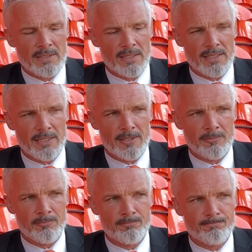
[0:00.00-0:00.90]

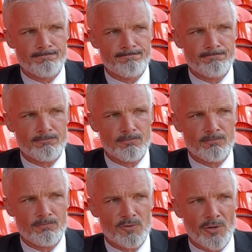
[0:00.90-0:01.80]

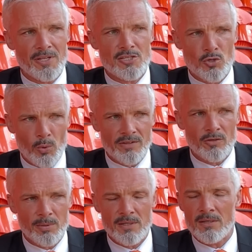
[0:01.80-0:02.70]
There is going
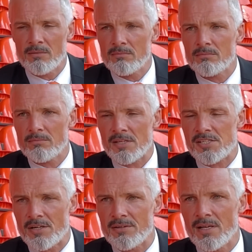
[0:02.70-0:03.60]
to be a
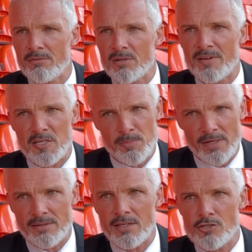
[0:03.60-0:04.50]
certain level of
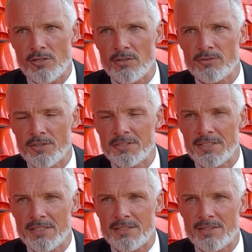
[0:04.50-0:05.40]
expectation on Dundee
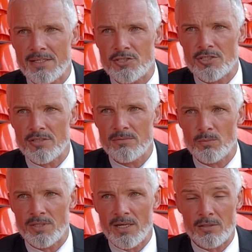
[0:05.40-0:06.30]
United next year.
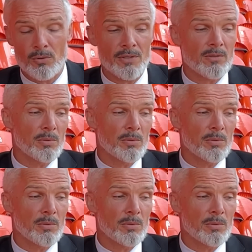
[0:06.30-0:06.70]
We are going to